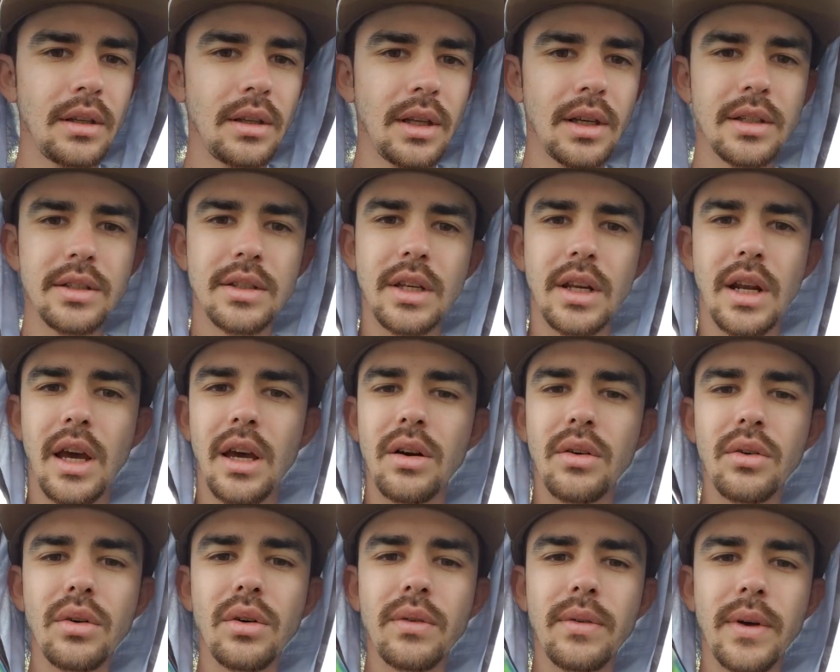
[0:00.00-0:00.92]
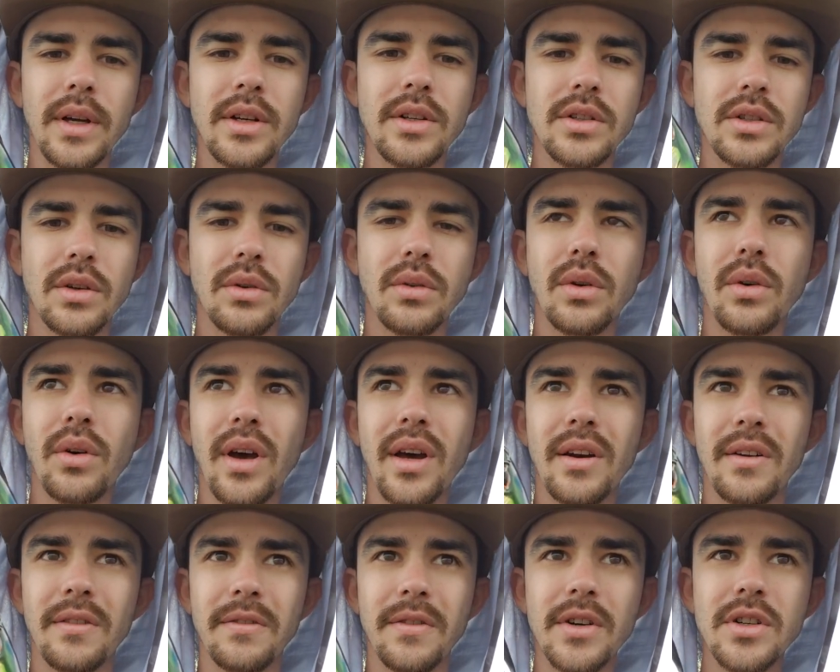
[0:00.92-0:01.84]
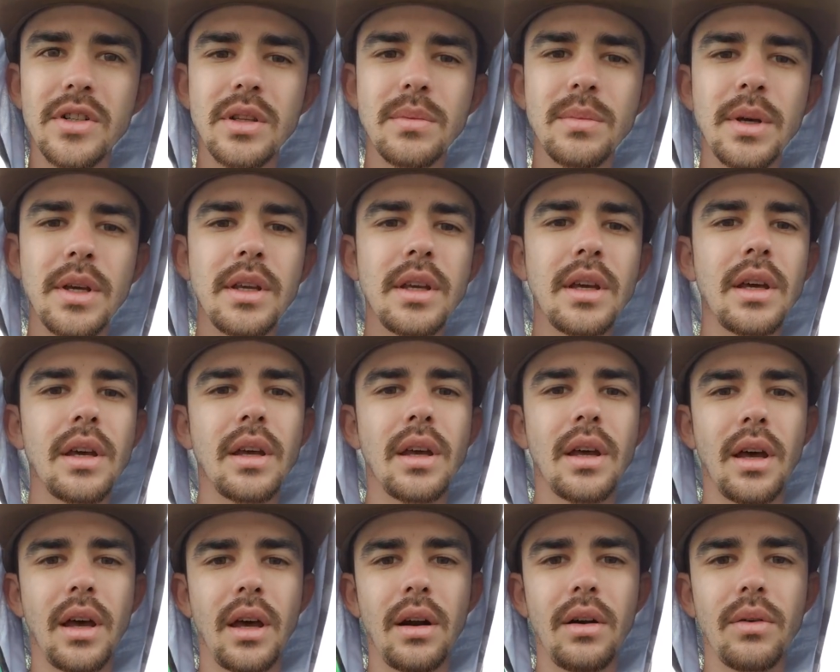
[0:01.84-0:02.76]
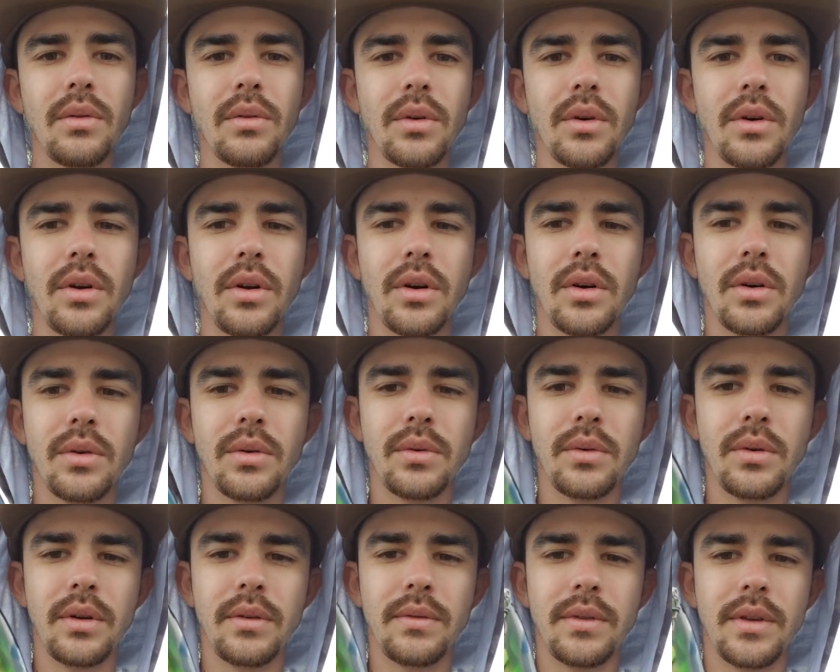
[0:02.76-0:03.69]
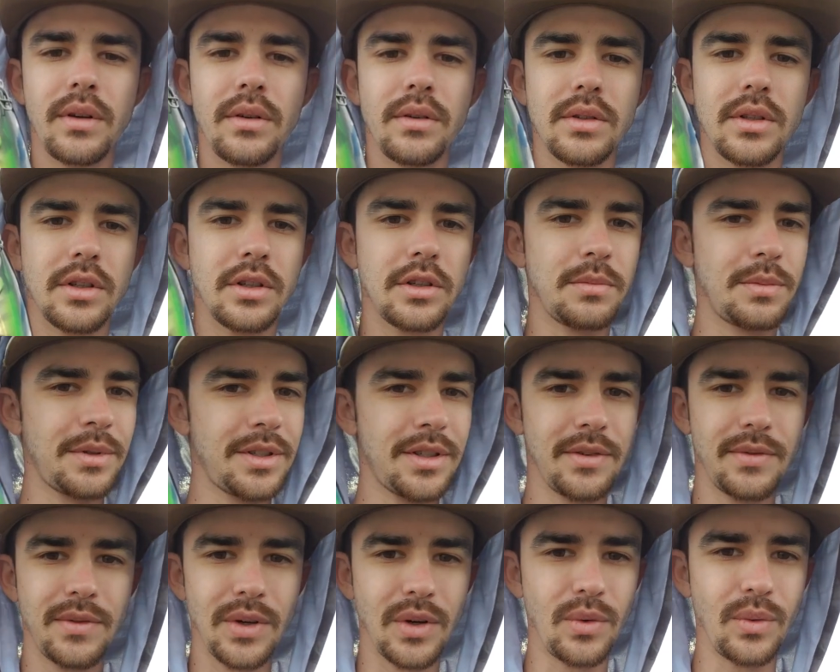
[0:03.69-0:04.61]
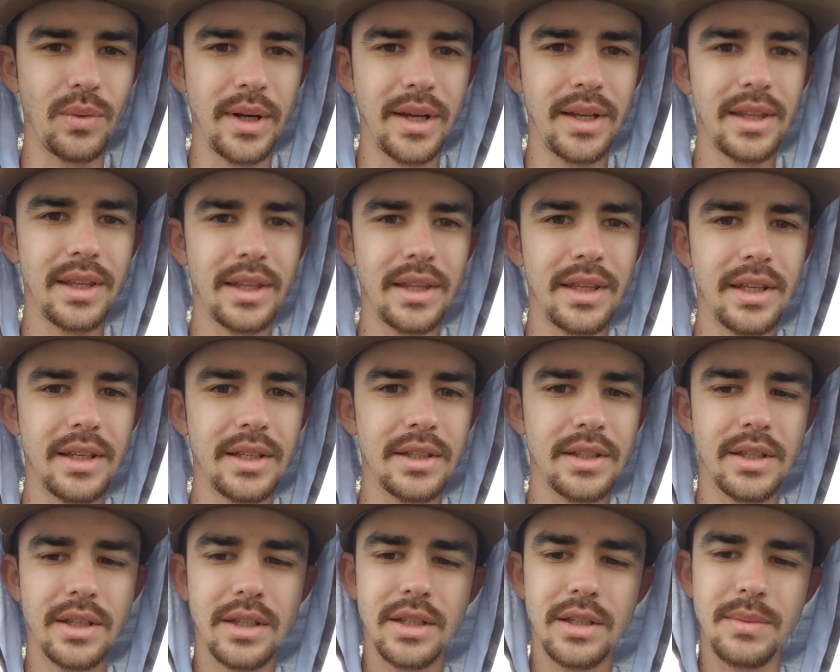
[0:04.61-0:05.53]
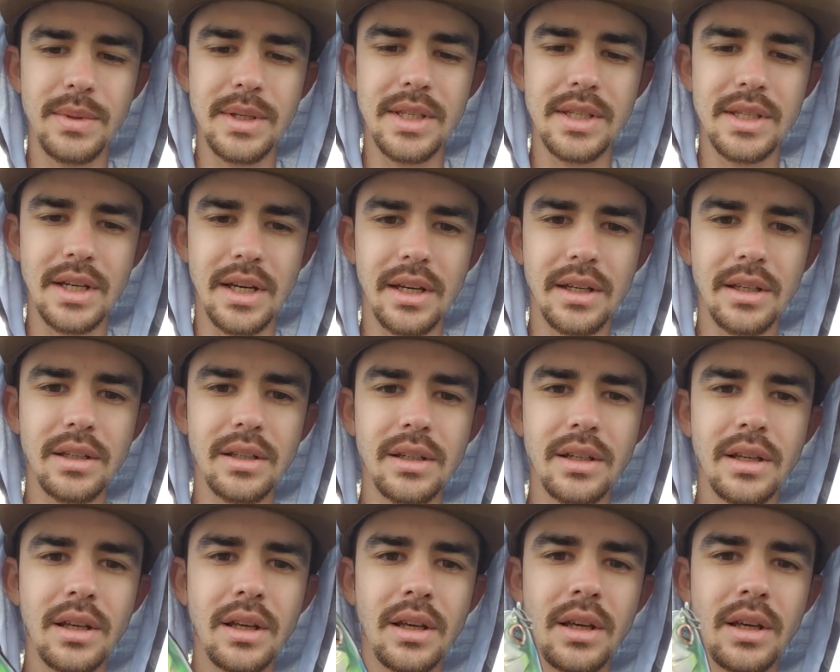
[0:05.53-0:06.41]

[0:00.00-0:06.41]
Like I said, I don't know if I just don't know how to fish the bait yet. I don't know if there's a specific way that these need to be done.